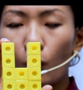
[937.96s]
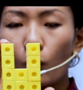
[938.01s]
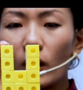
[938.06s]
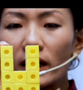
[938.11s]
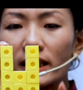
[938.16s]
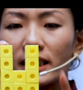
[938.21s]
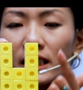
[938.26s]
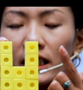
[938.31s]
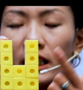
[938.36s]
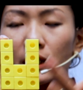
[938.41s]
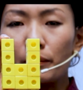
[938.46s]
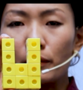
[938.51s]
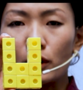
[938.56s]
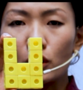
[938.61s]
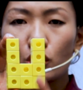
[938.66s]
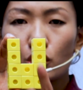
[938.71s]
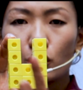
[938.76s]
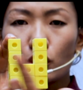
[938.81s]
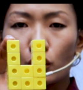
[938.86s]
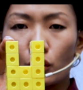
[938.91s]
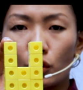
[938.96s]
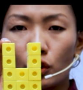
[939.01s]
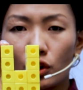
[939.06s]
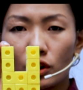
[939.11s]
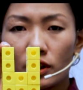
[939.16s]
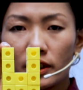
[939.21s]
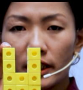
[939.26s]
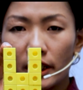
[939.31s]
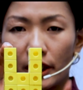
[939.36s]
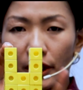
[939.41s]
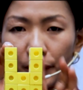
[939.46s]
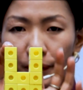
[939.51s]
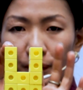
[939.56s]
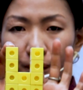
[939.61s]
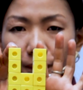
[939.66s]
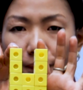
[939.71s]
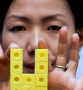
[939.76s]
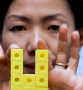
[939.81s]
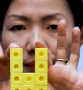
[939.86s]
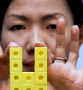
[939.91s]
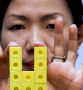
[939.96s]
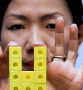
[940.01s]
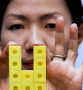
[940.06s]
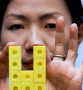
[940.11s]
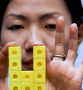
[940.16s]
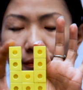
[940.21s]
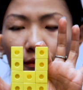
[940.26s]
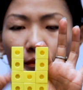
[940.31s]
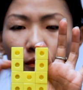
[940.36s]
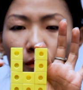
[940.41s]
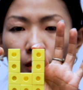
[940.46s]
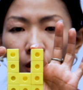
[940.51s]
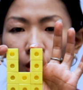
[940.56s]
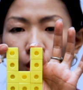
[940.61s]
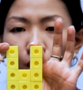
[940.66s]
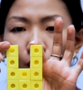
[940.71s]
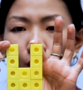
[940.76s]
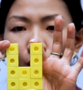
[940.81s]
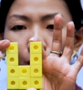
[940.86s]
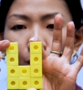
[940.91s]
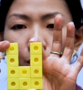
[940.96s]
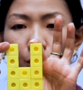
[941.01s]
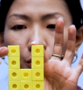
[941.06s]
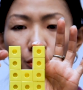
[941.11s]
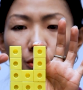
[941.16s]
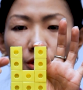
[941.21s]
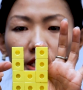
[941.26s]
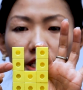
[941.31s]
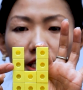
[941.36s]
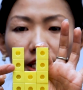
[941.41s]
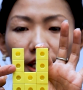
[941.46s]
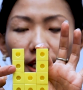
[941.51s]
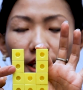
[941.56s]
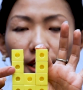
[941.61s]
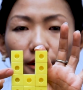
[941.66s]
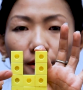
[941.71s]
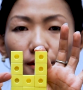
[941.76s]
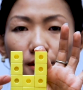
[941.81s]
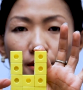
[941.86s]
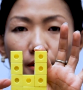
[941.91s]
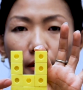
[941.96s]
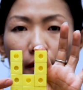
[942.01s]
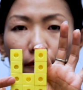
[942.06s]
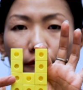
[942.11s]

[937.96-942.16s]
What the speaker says: what image do you see? You see